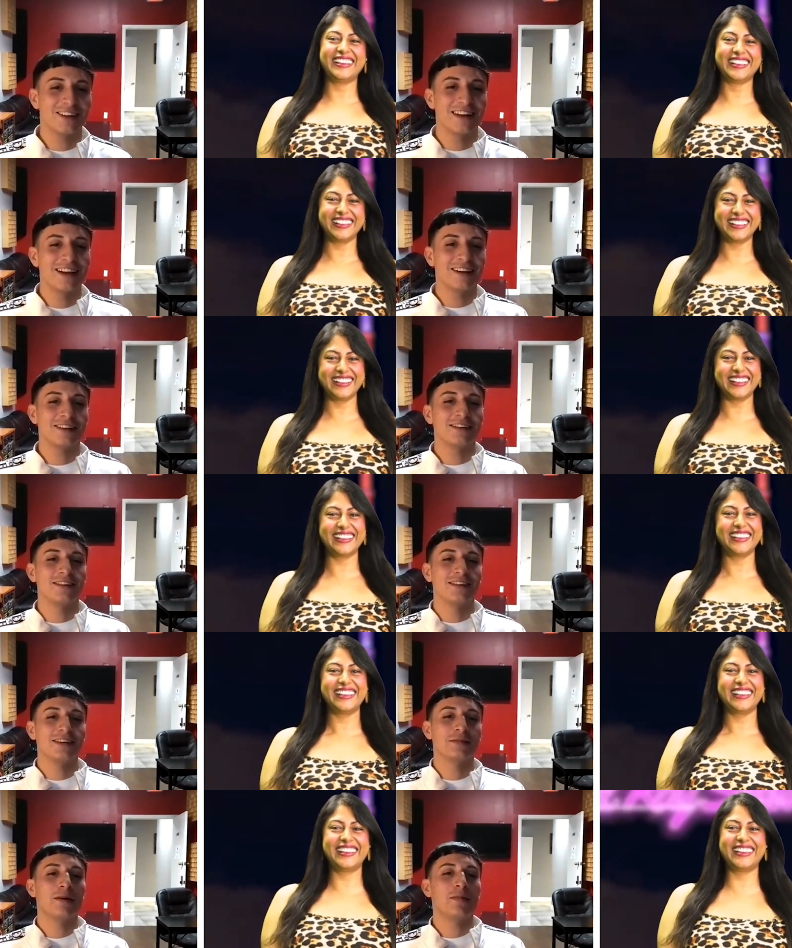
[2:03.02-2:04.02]
Speaker 1: you, thank you.
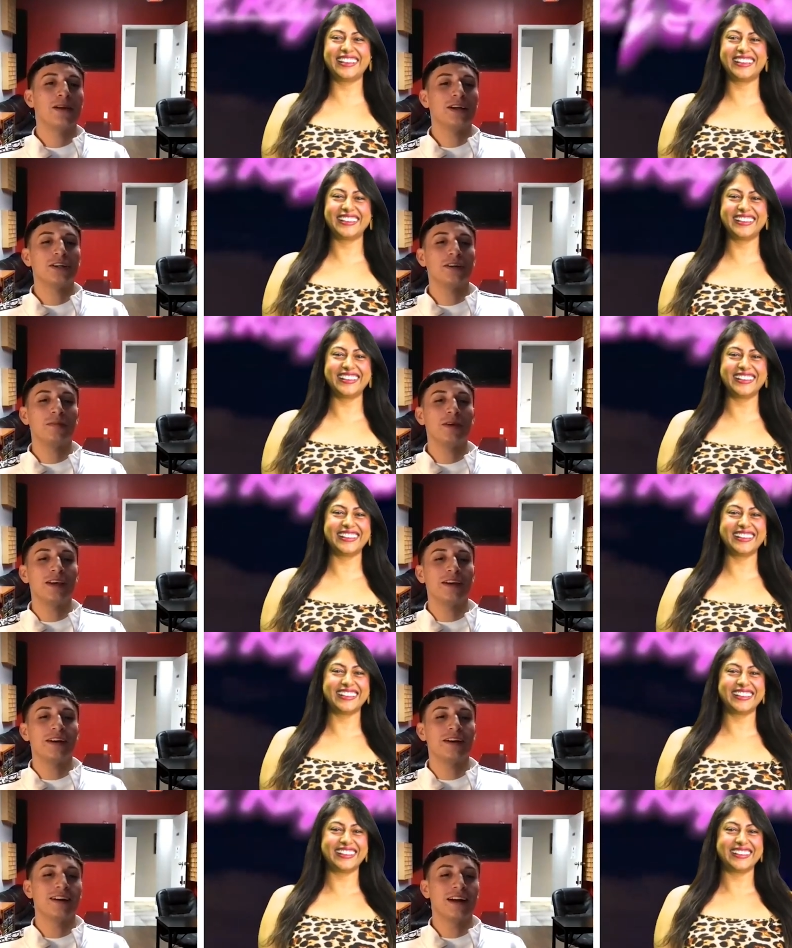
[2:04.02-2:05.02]
It's my pleasure to be
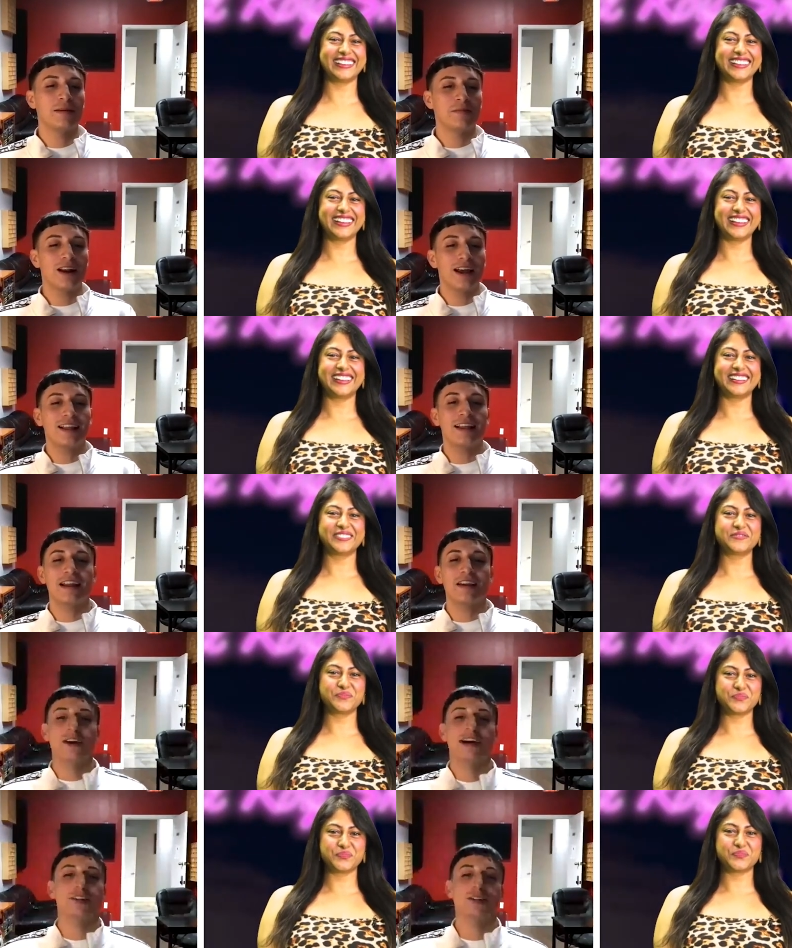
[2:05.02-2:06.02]
here. I'm glad that you
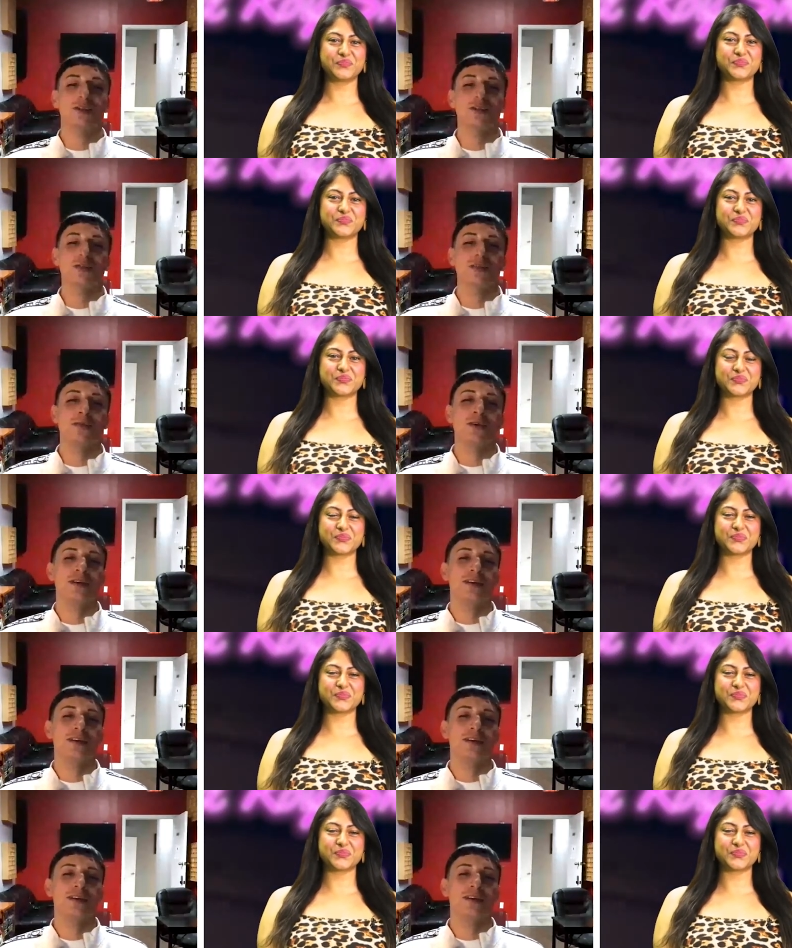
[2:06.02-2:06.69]
guys chose me to be